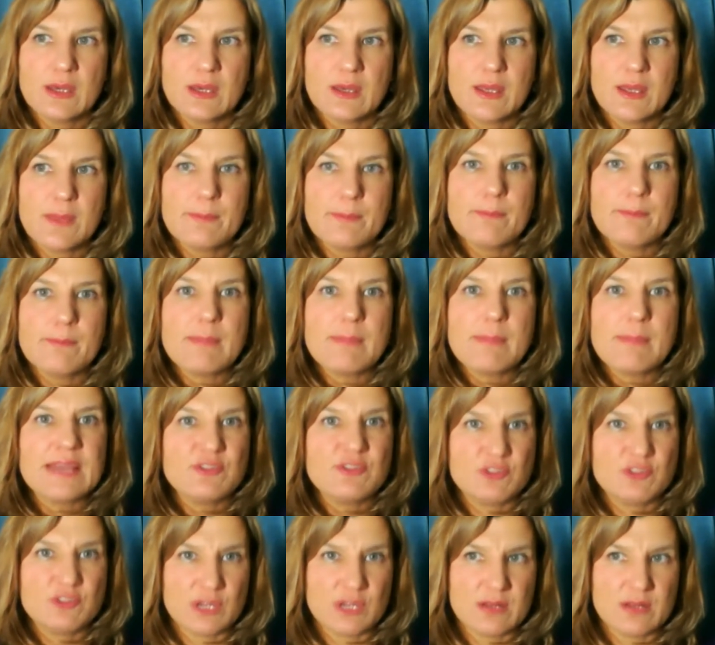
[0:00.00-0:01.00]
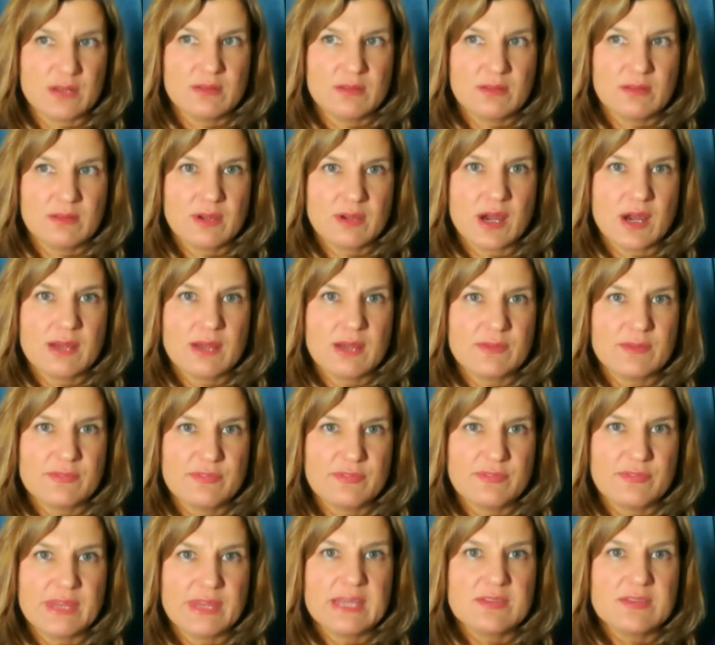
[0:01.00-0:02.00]
imagine the kind of
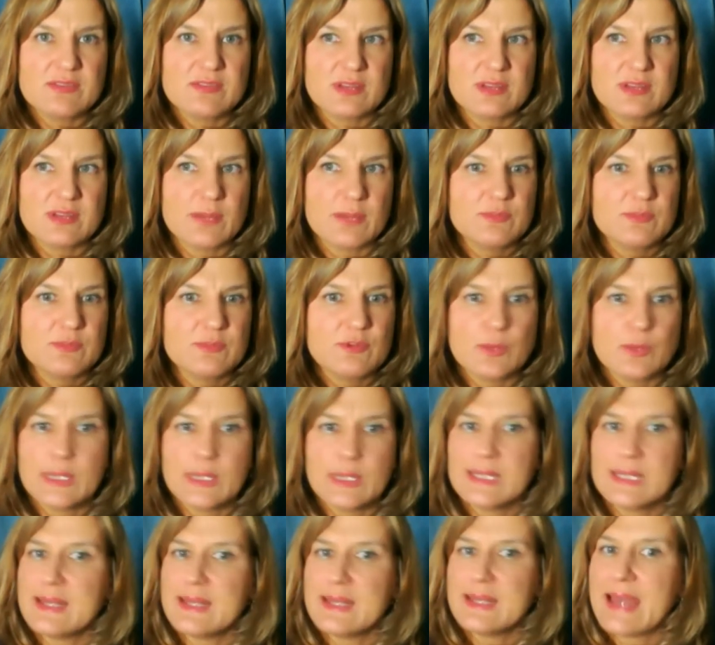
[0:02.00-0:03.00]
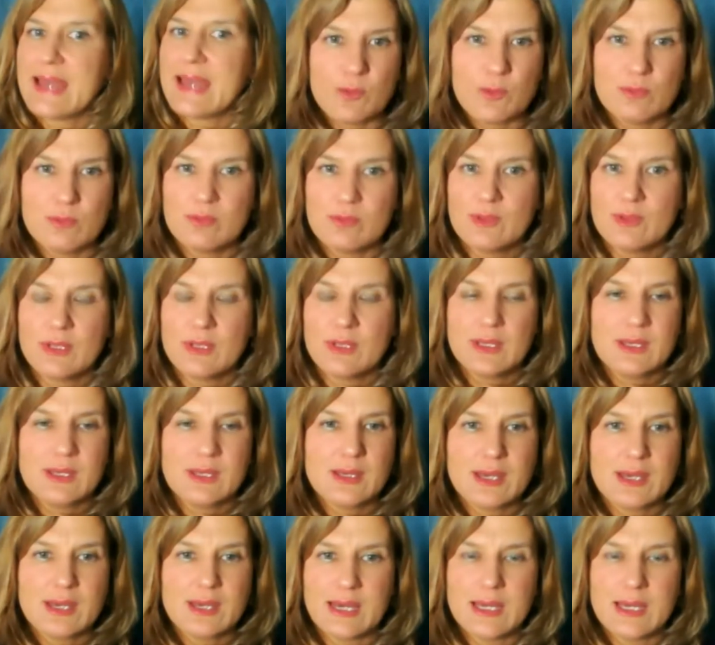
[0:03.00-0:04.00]
things that I'm doing now.
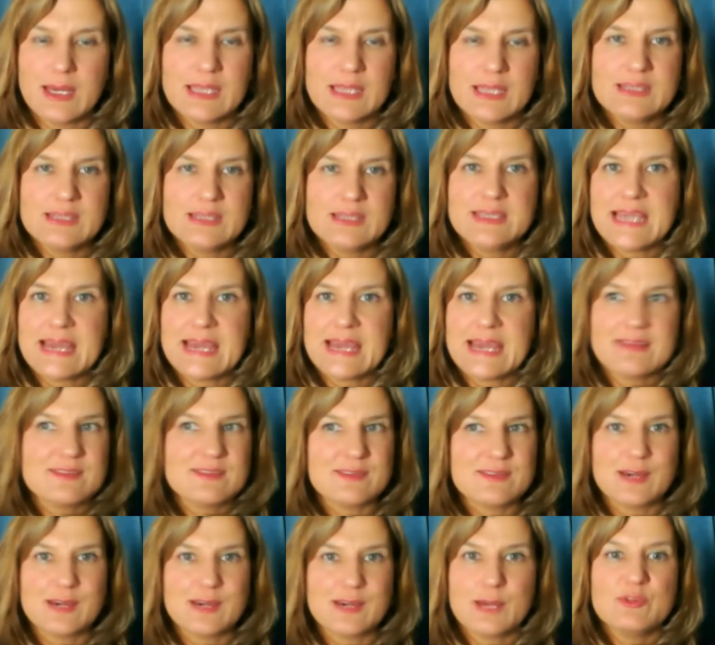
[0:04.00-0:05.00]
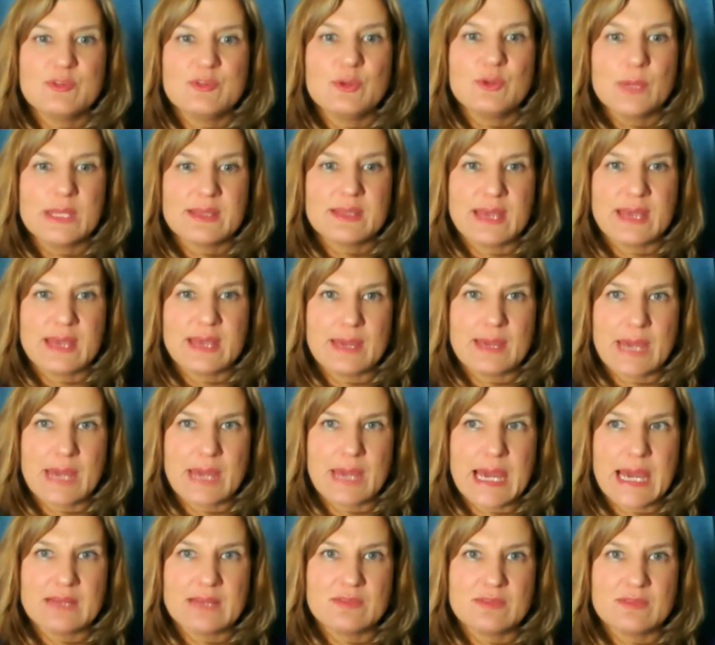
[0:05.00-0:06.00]
And yet I'm doing them,
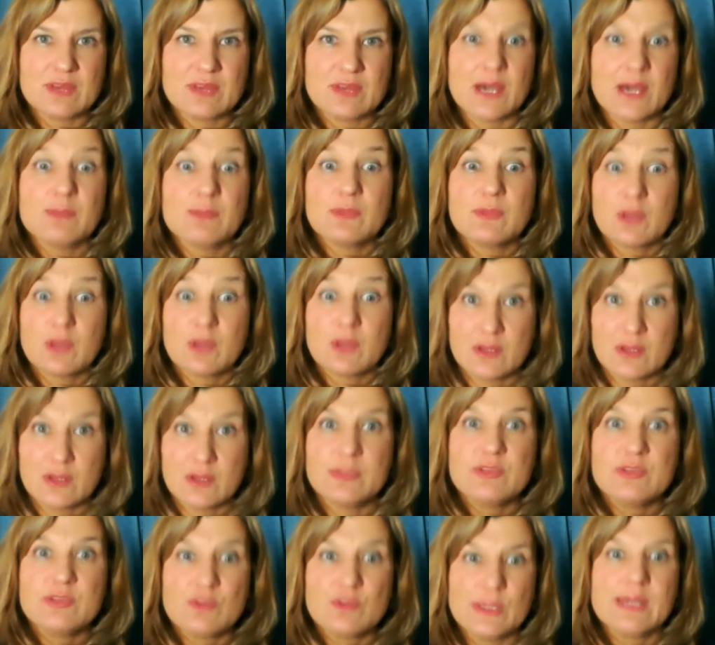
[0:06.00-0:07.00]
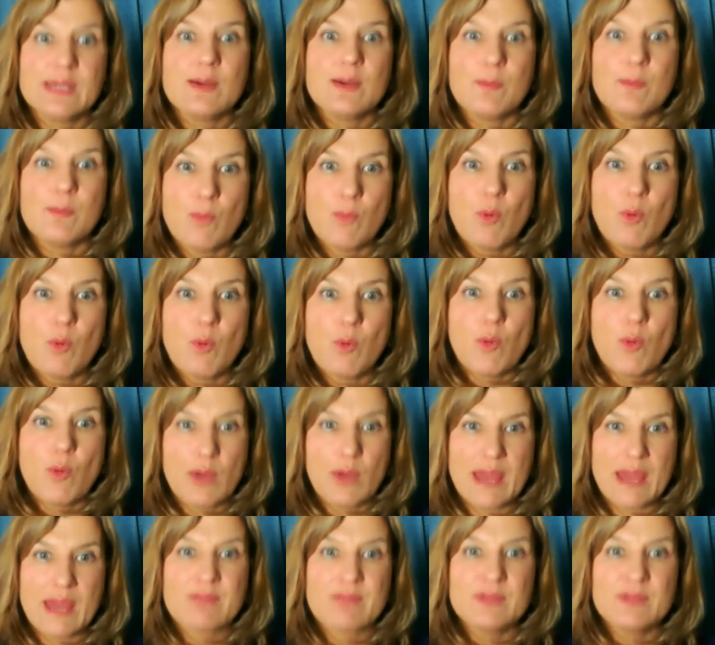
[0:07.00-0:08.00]
and I'm going to be doing
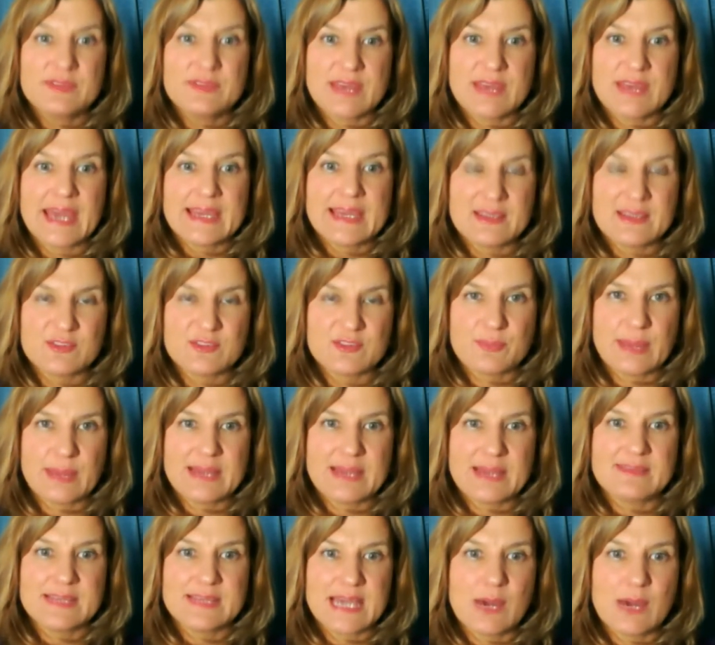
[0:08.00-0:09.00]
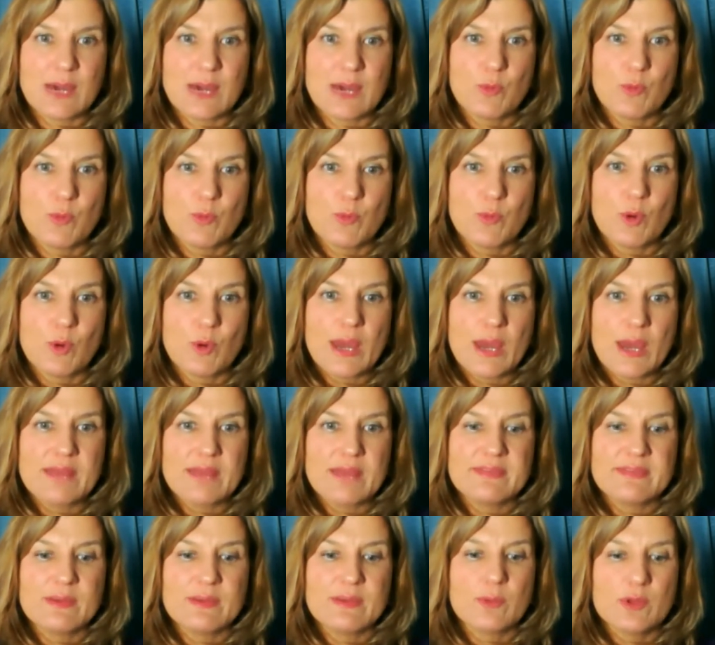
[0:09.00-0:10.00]
more every day, expanding out more and more.
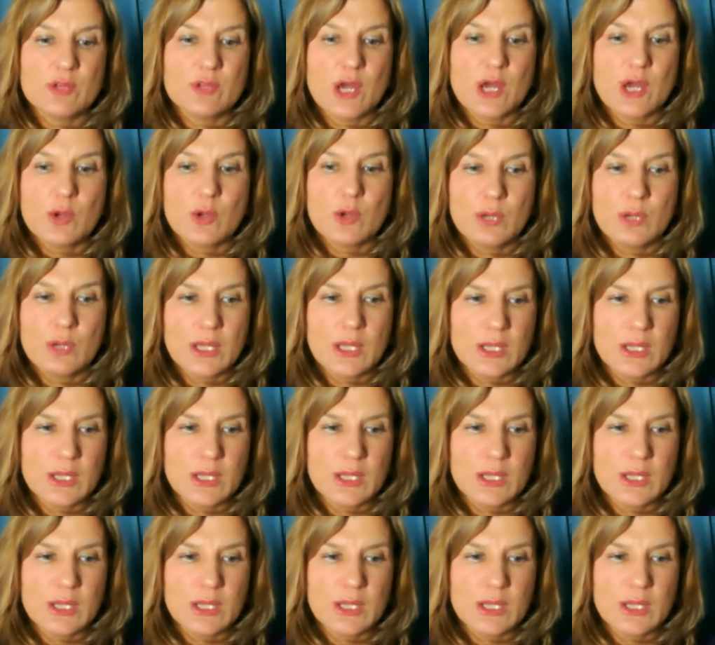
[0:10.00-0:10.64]
And there are no